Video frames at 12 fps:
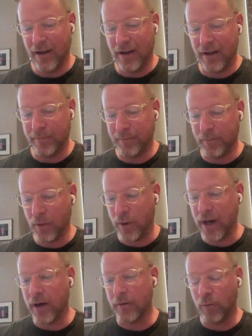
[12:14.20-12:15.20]
um,
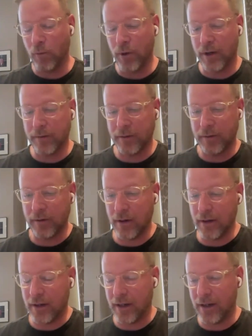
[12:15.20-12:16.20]
we are, we're,
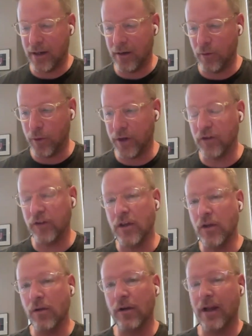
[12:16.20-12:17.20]
uh, we're just
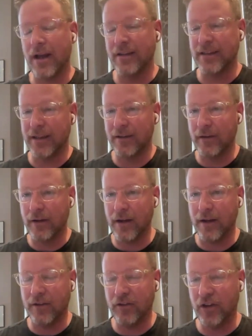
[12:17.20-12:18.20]
utilizing
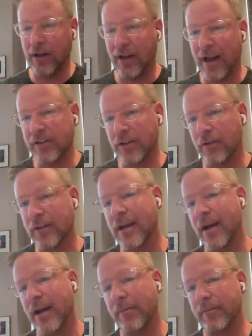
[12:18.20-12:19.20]
uh, geological
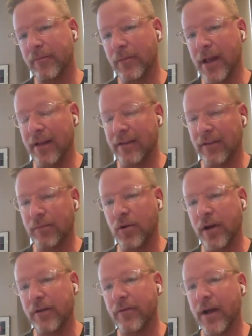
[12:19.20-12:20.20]
time at this
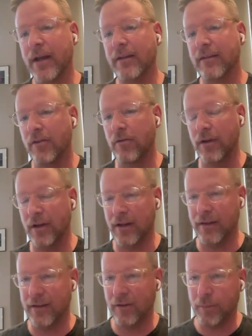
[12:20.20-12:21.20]
point, right? To uh,
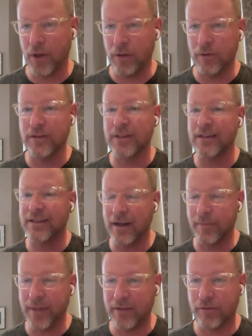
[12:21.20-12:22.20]
yeah. These bones, these
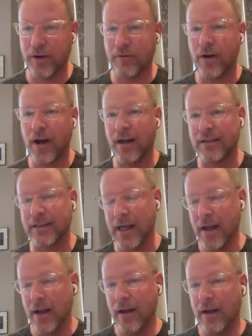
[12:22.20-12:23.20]
sedimentary rocks,
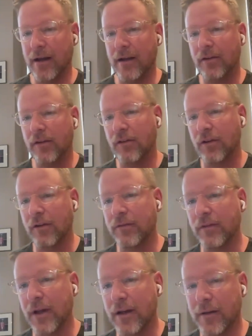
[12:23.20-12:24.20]
uh, to sort
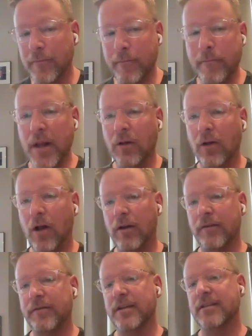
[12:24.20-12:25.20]
of uh, mill
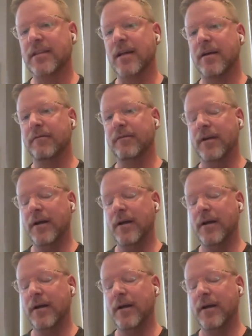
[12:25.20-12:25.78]
all of this stuff.